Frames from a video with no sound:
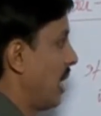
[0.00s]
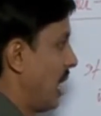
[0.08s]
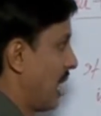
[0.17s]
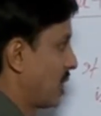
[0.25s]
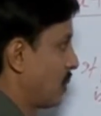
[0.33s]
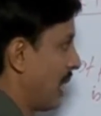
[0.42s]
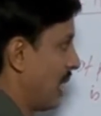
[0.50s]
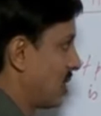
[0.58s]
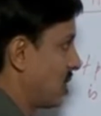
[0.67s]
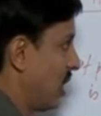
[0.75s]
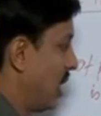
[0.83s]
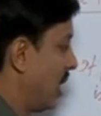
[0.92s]
x minus
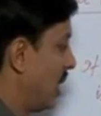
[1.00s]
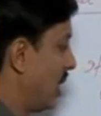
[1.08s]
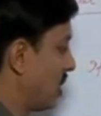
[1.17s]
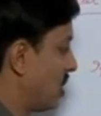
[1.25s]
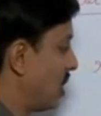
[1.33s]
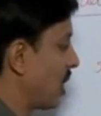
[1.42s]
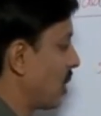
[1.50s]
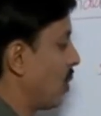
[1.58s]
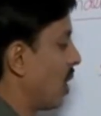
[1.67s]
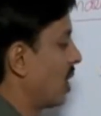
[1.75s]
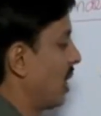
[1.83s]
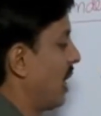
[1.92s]
a is here
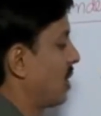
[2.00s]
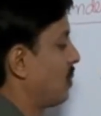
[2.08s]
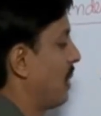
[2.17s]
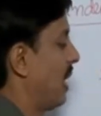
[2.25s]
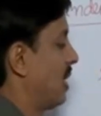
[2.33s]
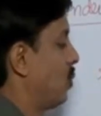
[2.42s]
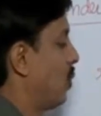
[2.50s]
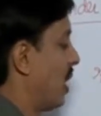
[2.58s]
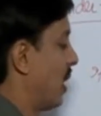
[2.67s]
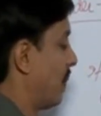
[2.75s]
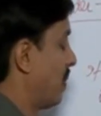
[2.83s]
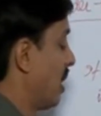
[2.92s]
what? X minus
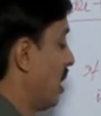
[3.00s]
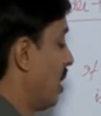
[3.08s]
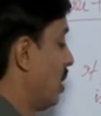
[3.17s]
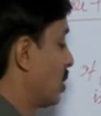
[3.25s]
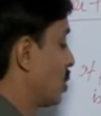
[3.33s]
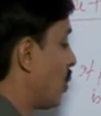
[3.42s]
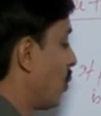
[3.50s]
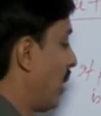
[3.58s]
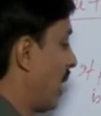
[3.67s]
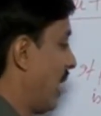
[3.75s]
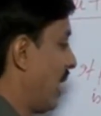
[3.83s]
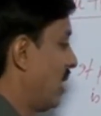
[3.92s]
1. So
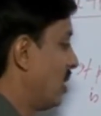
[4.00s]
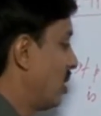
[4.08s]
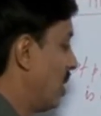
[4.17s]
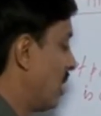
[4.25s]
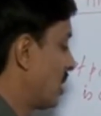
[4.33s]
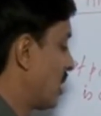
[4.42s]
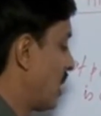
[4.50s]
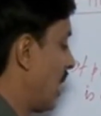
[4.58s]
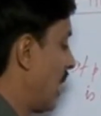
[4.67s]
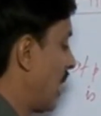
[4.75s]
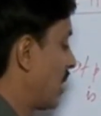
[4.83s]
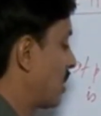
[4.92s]
when this
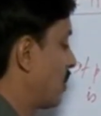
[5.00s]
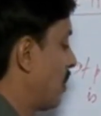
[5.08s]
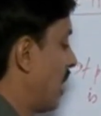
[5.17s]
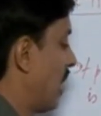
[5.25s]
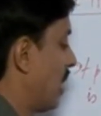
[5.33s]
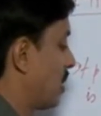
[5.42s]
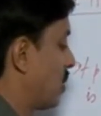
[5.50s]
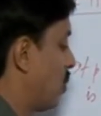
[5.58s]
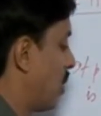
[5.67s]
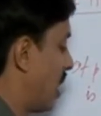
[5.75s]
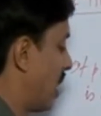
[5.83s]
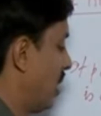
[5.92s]
x minus
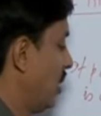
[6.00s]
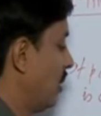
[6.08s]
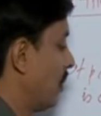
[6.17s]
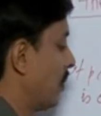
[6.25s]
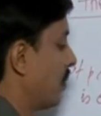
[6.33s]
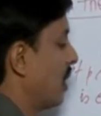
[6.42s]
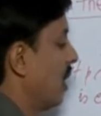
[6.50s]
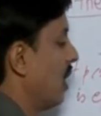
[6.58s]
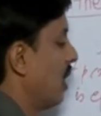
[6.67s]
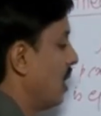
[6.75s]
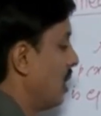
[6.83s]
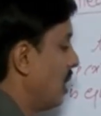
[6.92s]
1
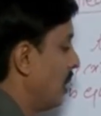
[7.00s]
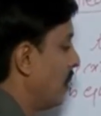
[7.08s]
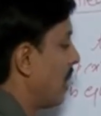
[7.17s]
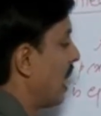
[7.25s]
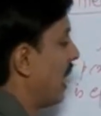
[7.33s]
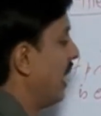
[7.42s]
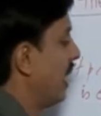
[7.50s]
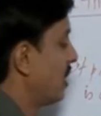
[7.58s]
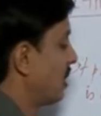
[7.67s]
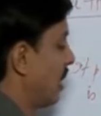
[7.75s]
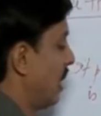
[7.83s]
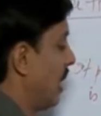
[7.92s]
divides
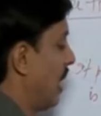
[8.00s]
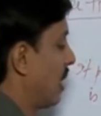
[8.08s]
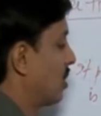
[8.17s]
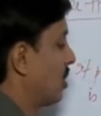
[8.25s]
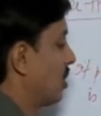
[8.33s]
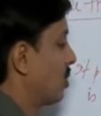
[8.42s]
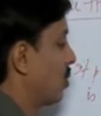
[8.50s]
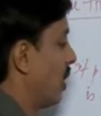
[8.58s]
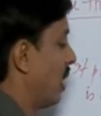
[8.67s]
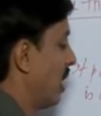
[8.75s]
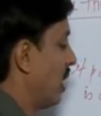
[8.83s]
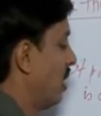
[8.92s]
x
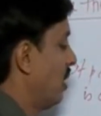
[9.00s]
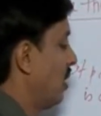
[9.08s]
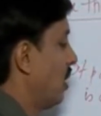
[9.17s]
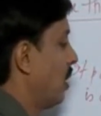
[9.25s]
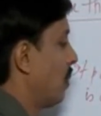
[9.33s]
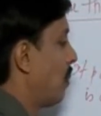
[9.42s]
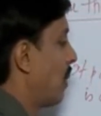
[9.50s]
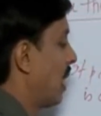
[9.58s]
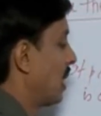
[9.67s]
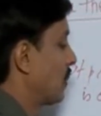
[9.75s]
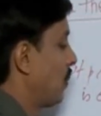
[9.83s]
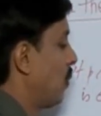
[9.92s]
square
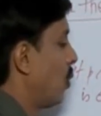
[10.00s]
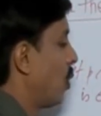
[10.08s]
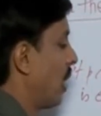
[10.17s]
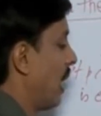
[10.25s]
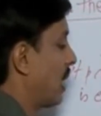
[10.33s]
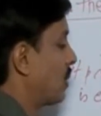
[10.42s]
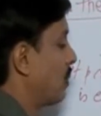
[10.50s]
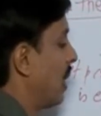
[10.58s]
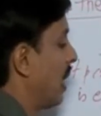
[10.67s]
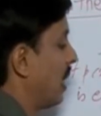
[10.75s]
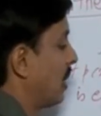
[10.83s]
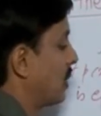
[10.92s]
plus 4x
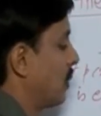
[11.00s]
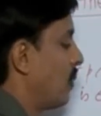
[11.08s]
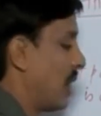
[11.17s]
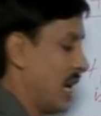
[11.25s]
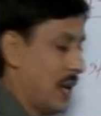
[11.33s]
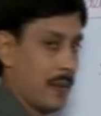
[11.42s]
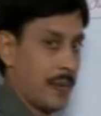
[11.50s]
minus 5,